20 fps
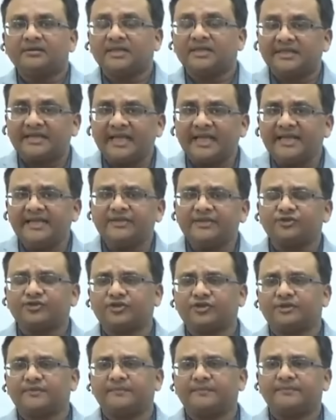the
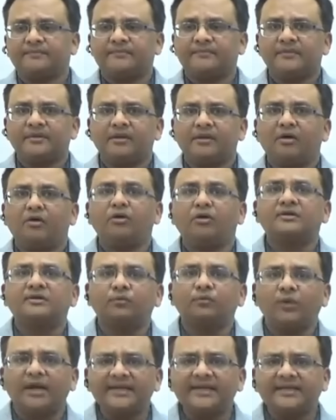Danes or the
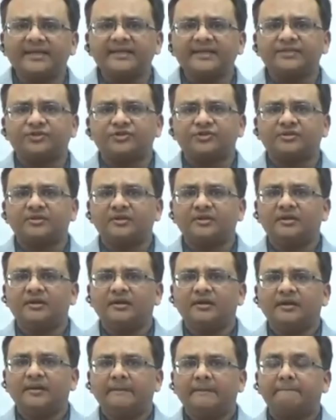Vikings,
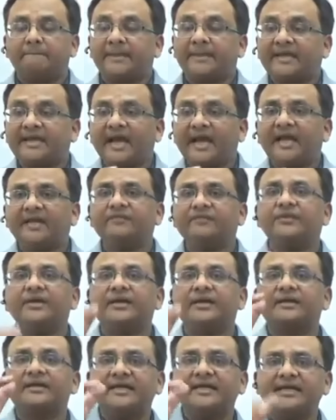began
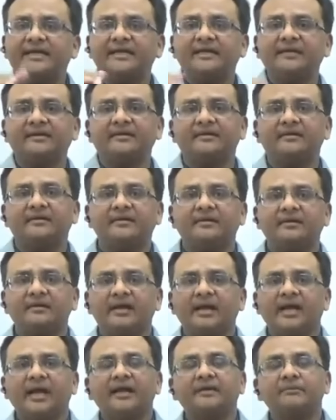their raiding
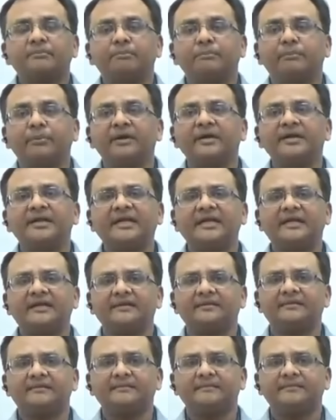and
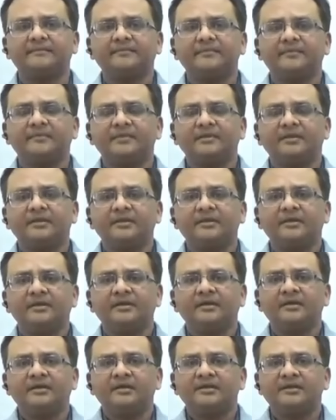burning.
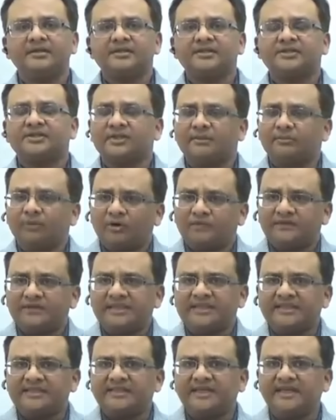Some of
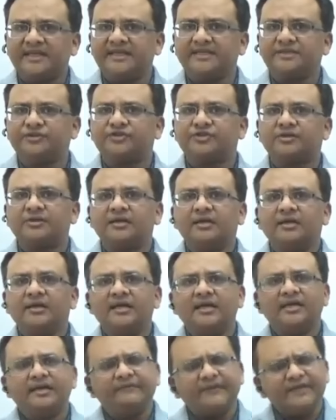these Danes
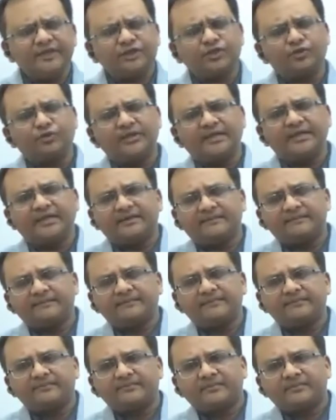eventually